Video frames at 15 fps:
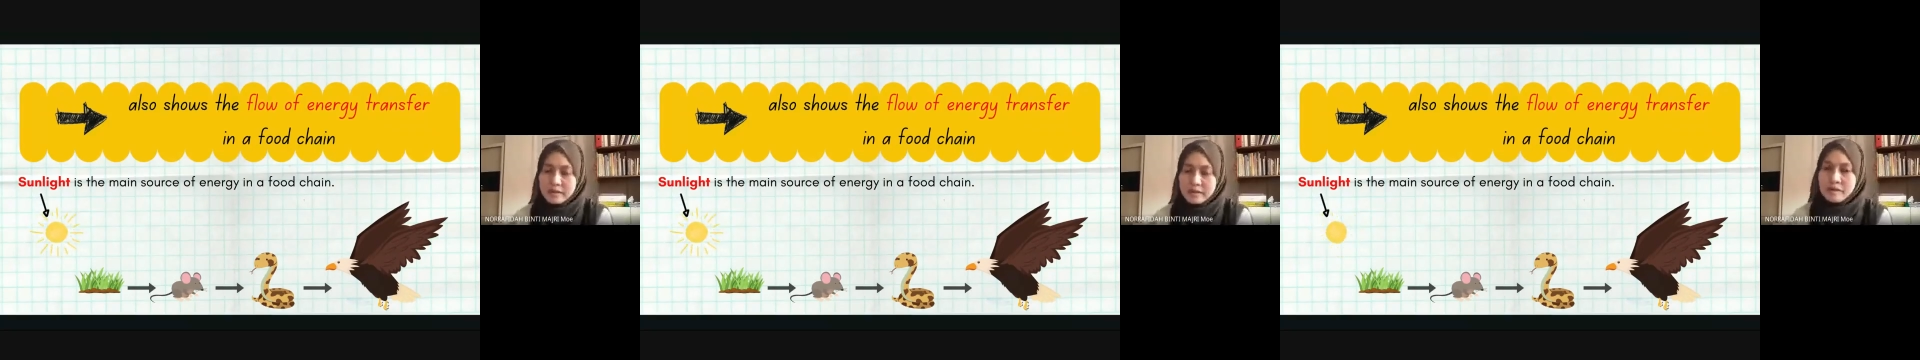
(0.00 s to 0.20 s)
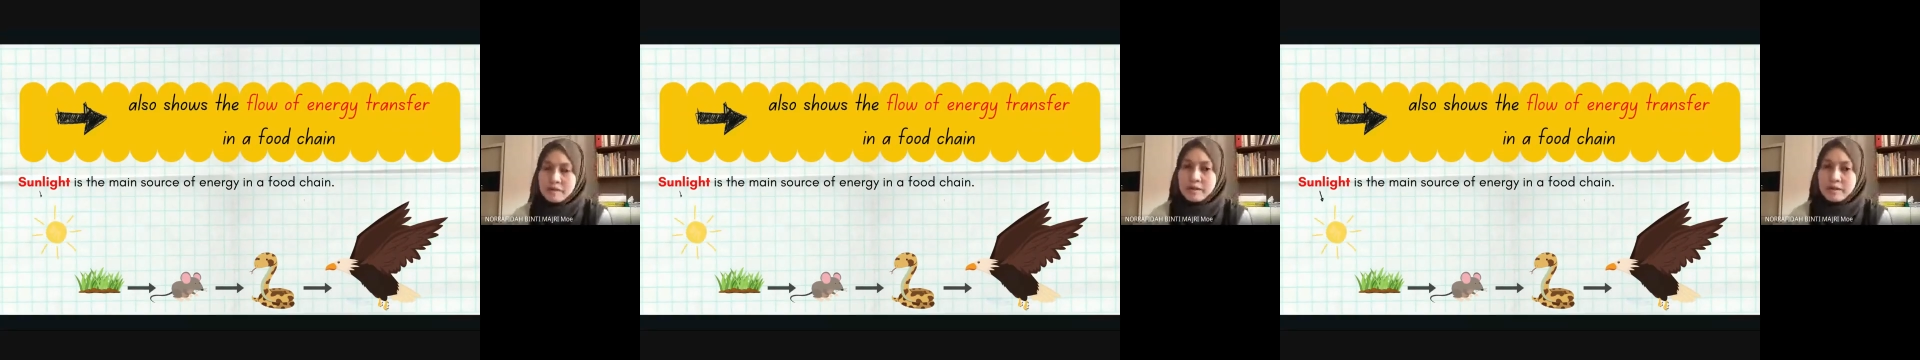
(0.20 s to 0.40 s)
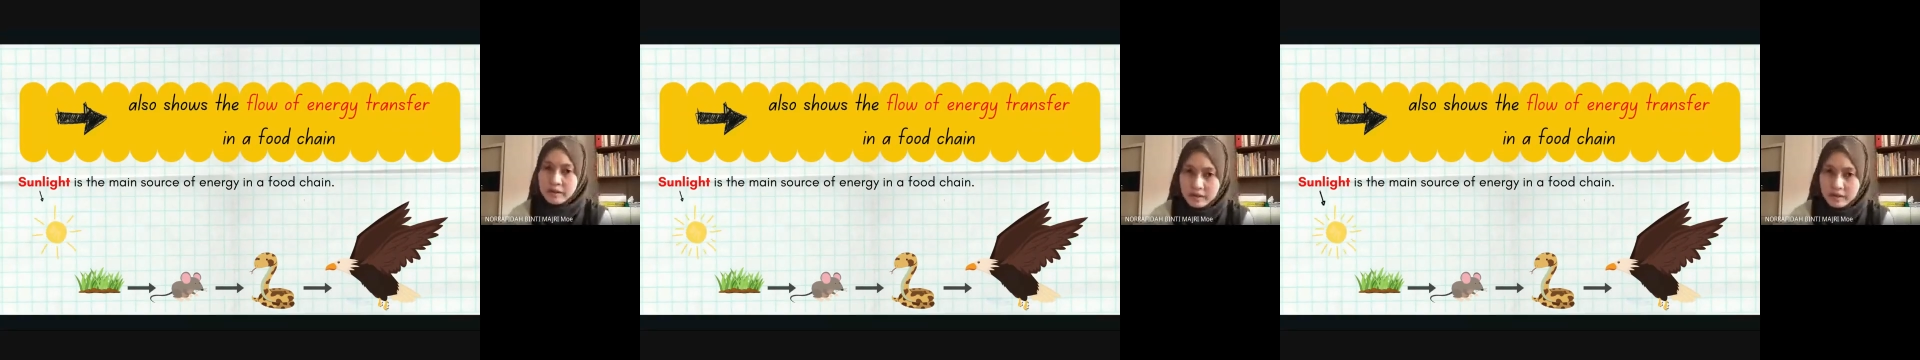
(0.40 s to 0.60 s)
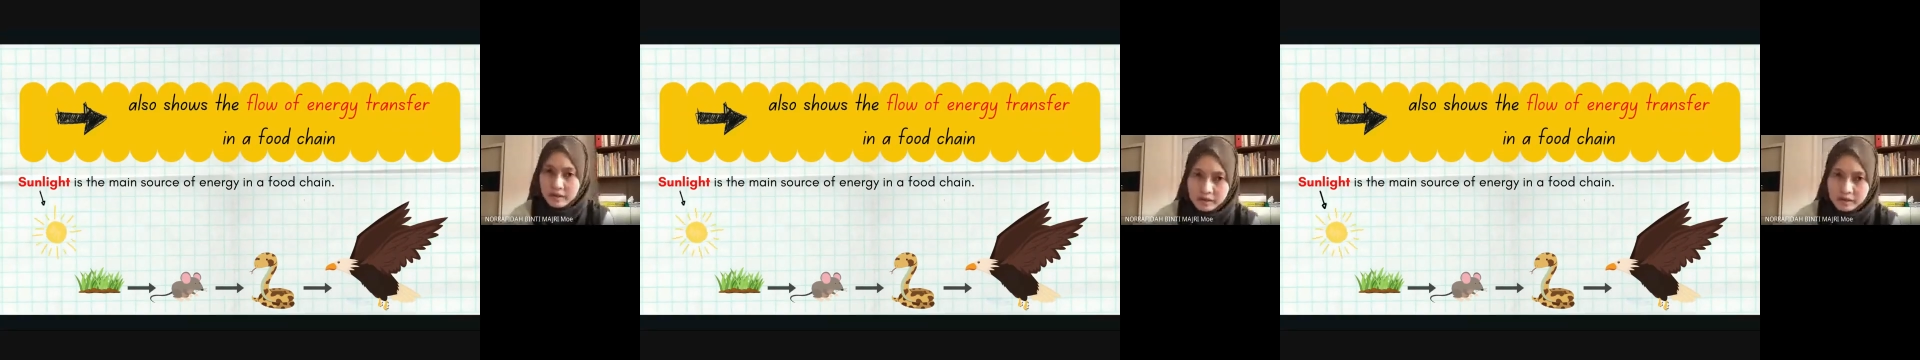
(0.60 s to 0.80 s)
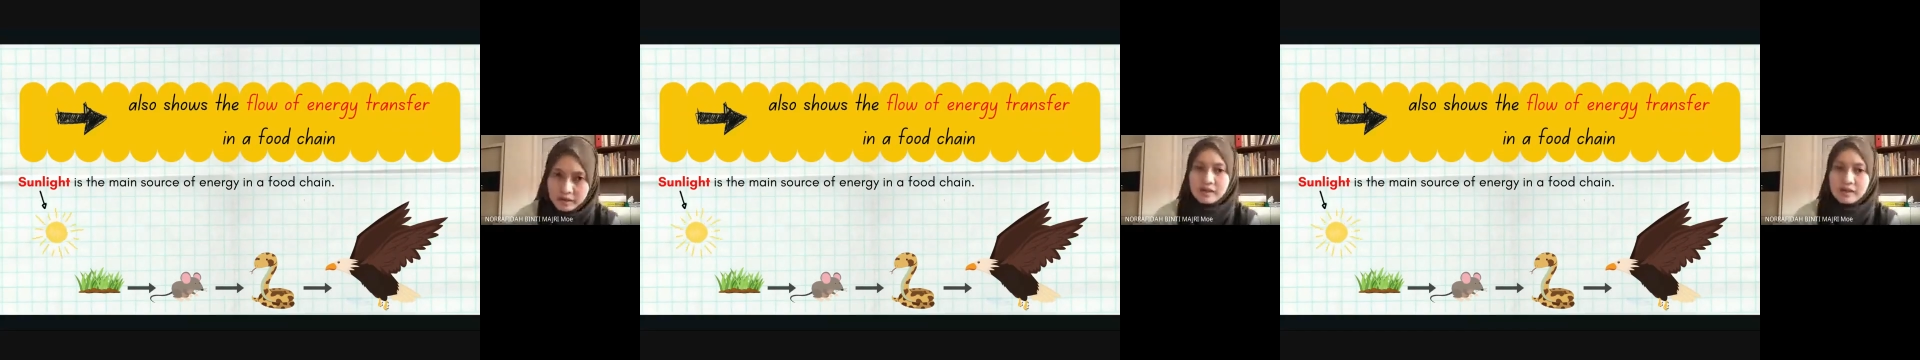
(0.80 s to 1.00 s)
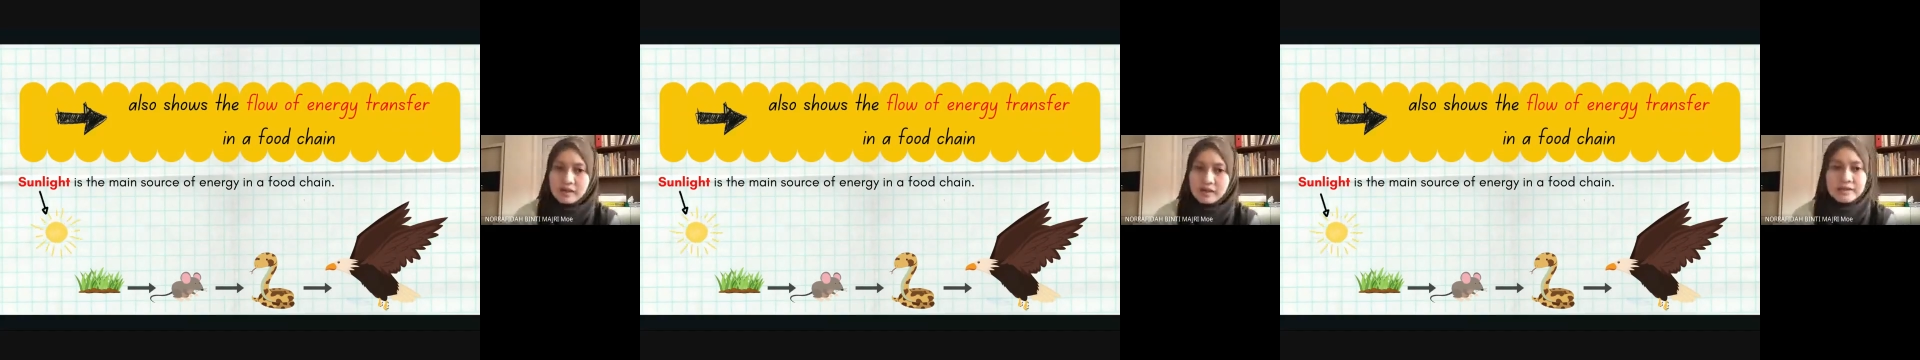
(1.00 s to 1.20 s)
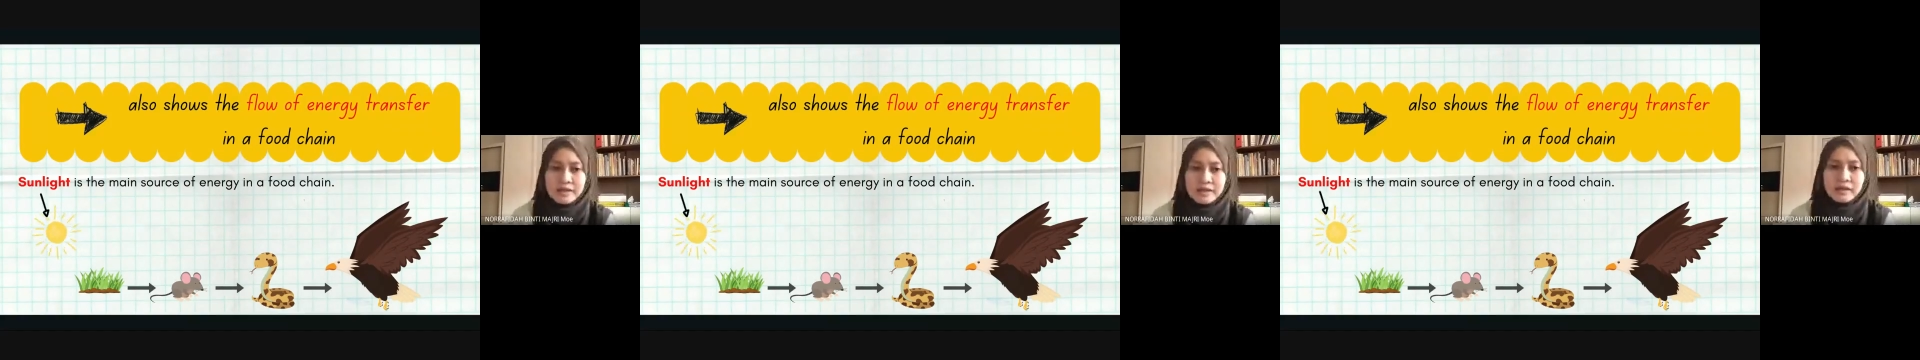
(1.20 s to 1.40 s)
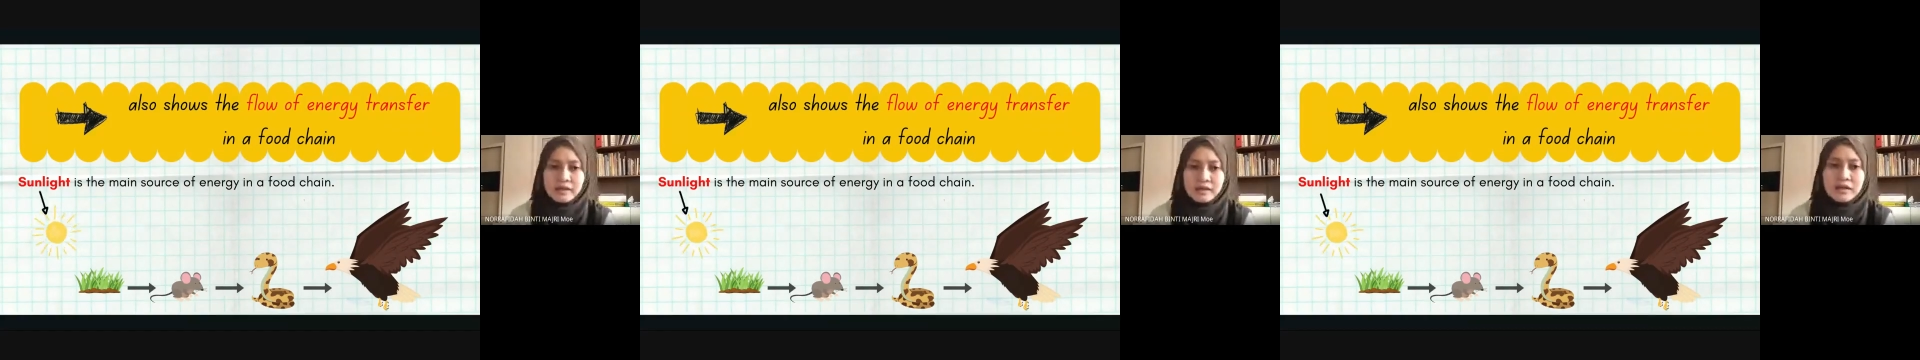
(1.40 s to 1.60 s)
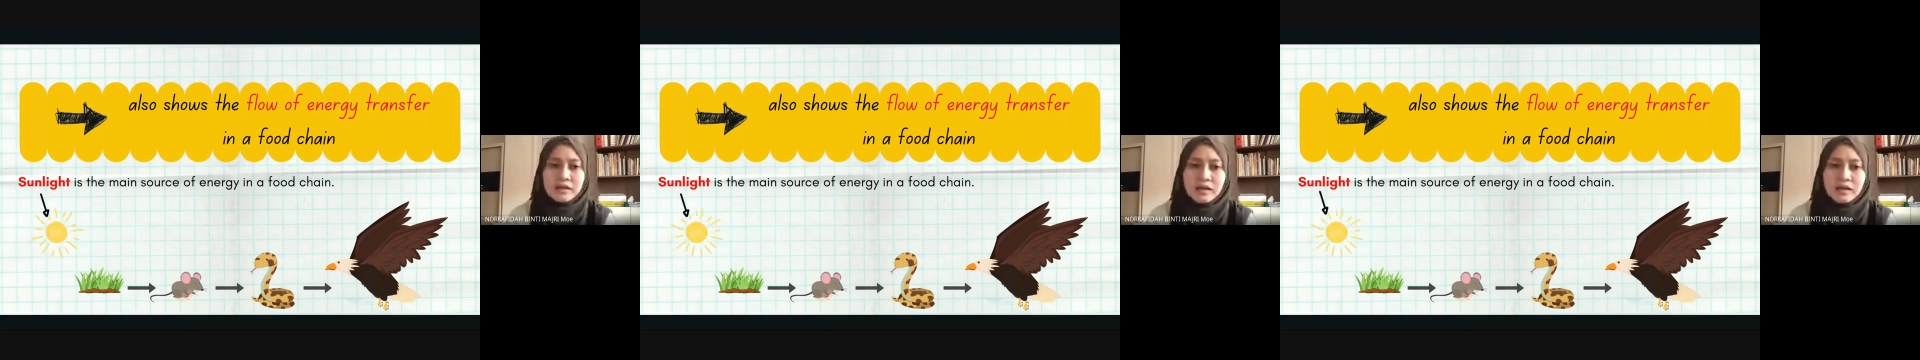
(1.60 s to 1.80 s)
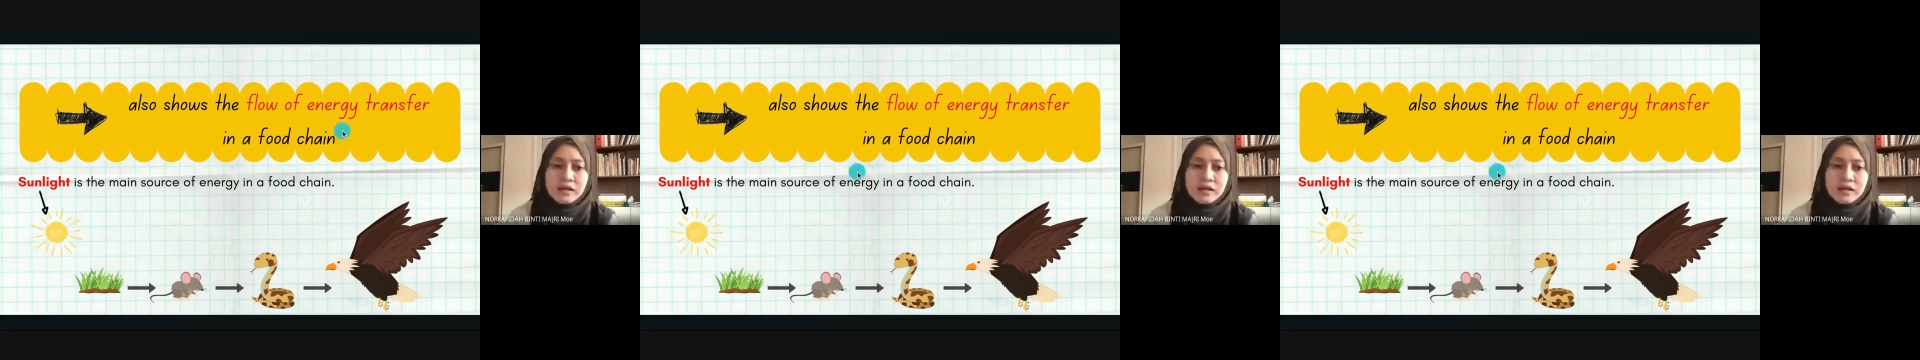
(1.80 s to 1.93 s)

daripada makanan, like that.